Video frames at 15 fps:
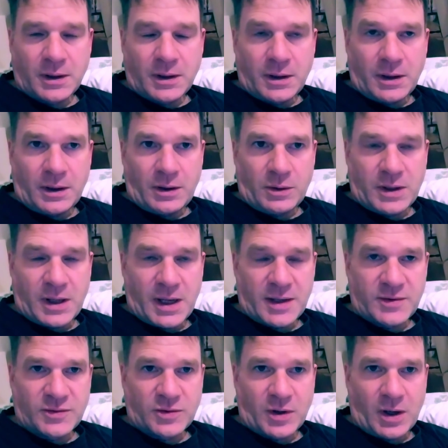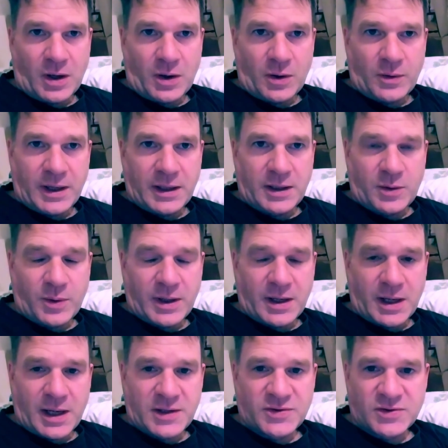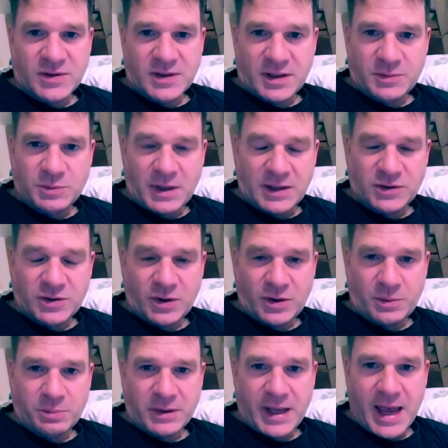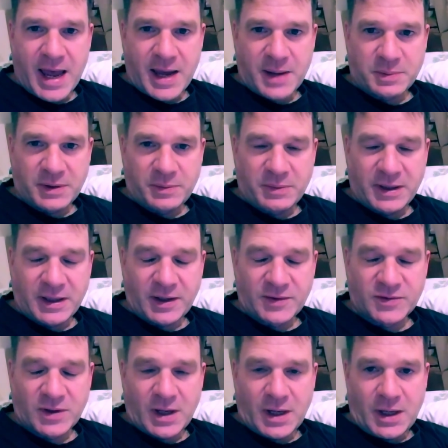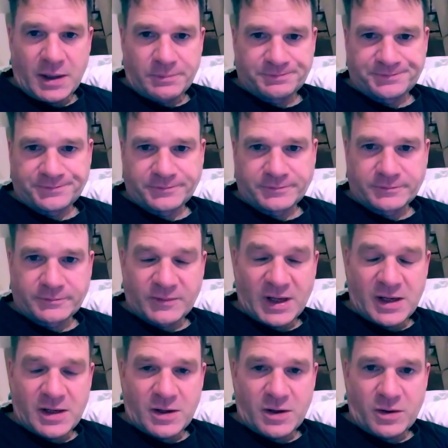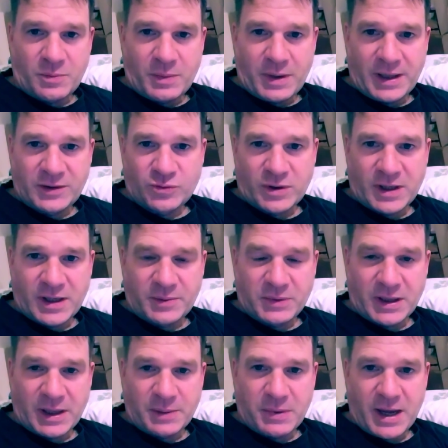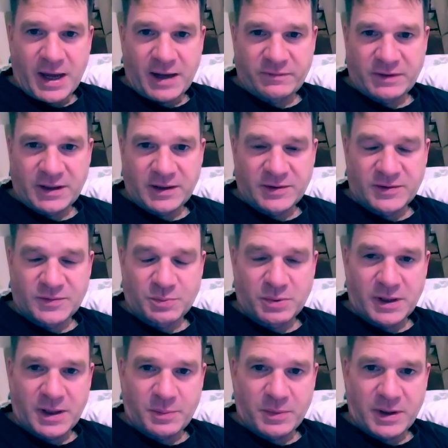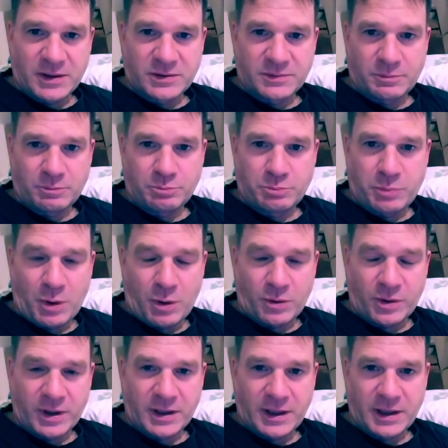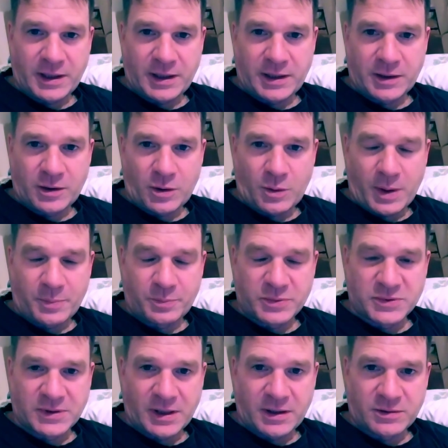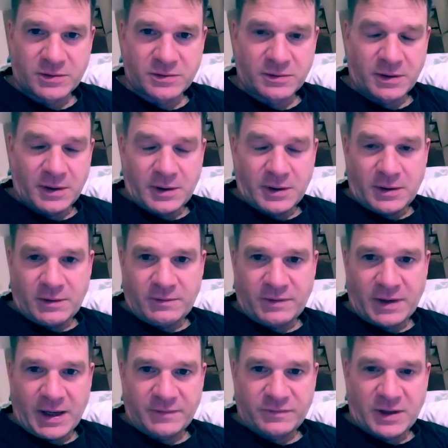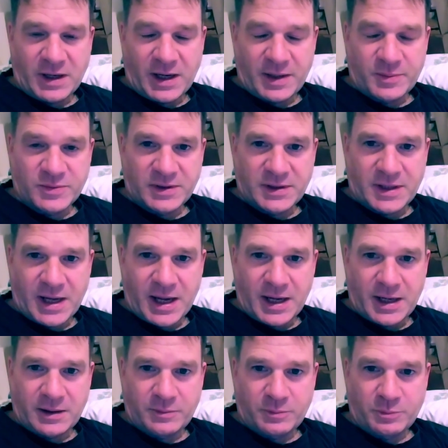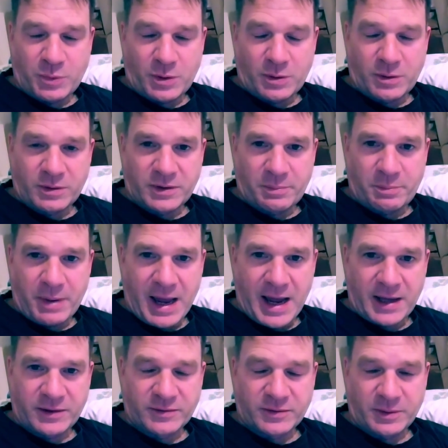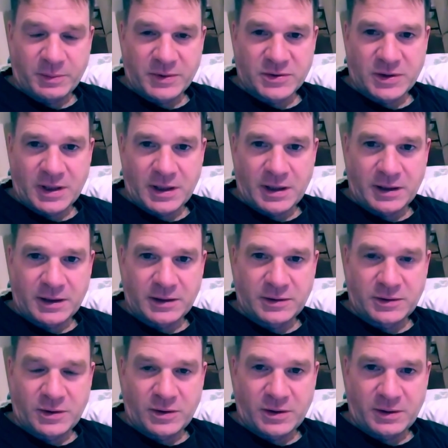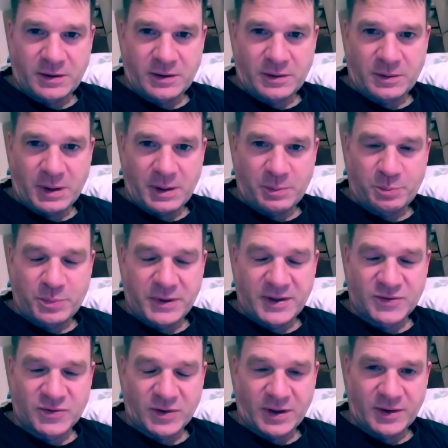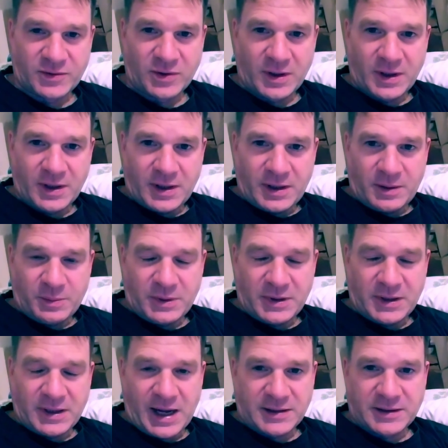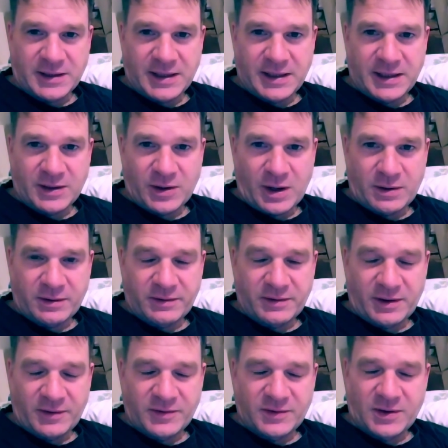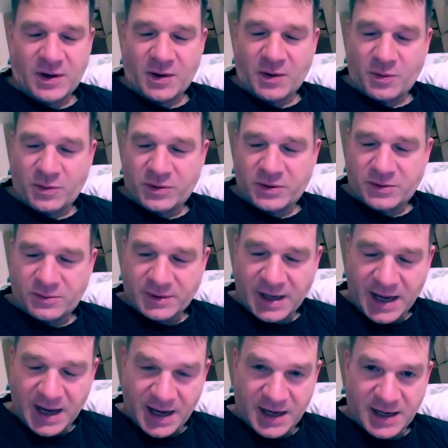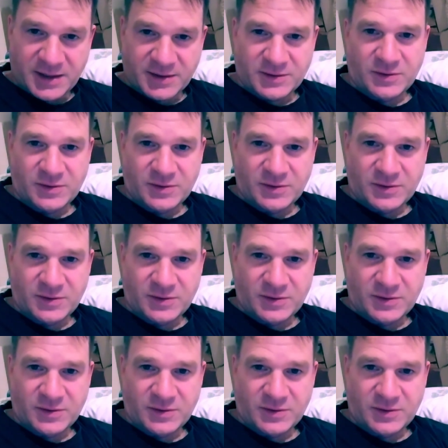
Okay, so anyway, I still am not terribly happy because, my dream that I'm having is pretty much boring. I gotta go upstairs 5 times a day and borrow the bathroom because I gotta do my business. I mean, can't I get out of the? No, you can't.